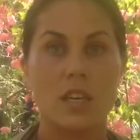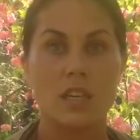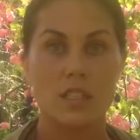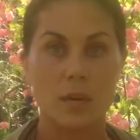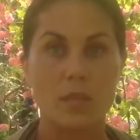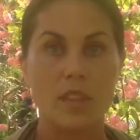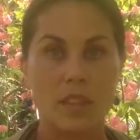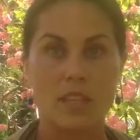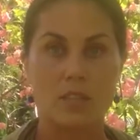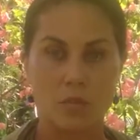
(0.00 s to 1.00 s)
something
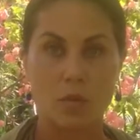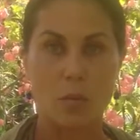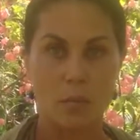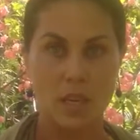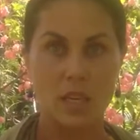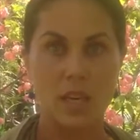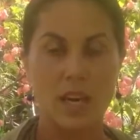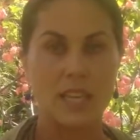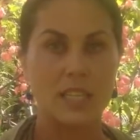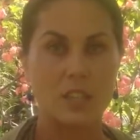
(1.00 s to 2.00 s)
that is for me.
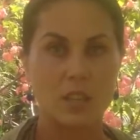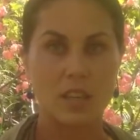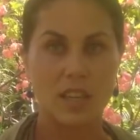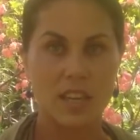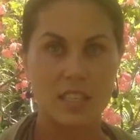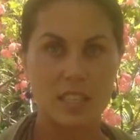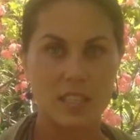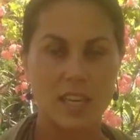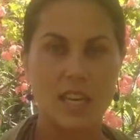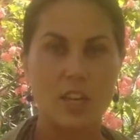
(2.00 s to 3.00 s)
I need to
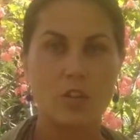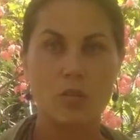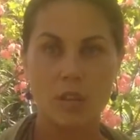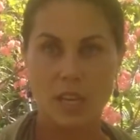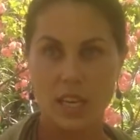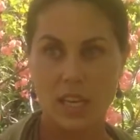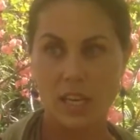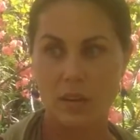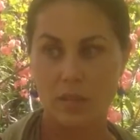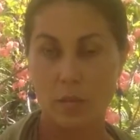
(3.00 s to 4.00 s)
cleanse, and I knew that
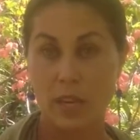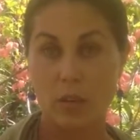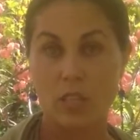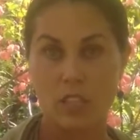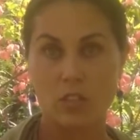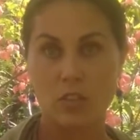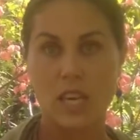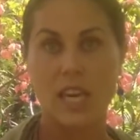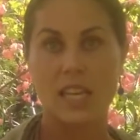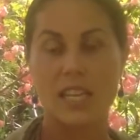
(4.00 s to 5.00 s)
from my own history,
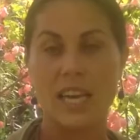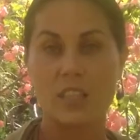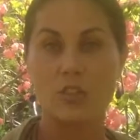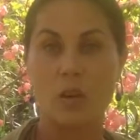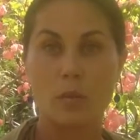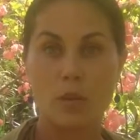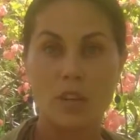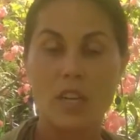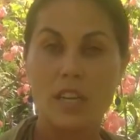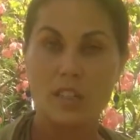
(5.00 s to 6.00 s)
I had had trouble
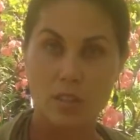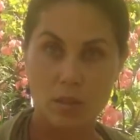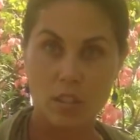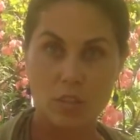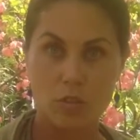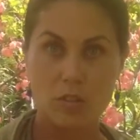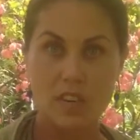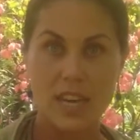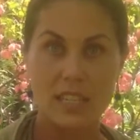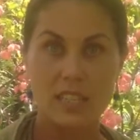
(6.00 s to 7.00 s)
doing juice
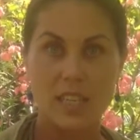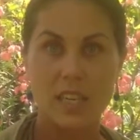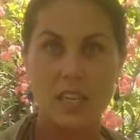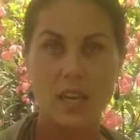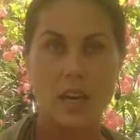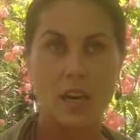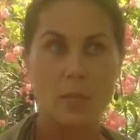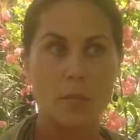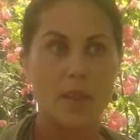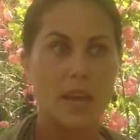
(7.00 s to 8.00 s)
fasting
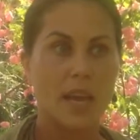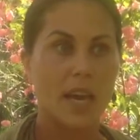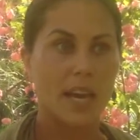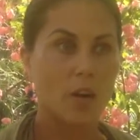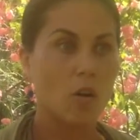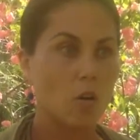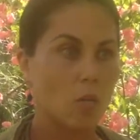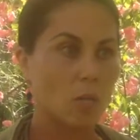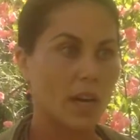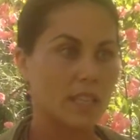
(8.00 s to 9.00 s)
at
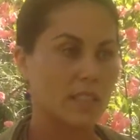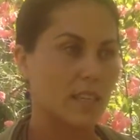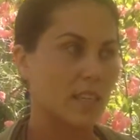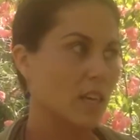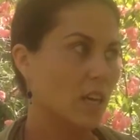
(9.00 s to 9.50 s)
home. I said,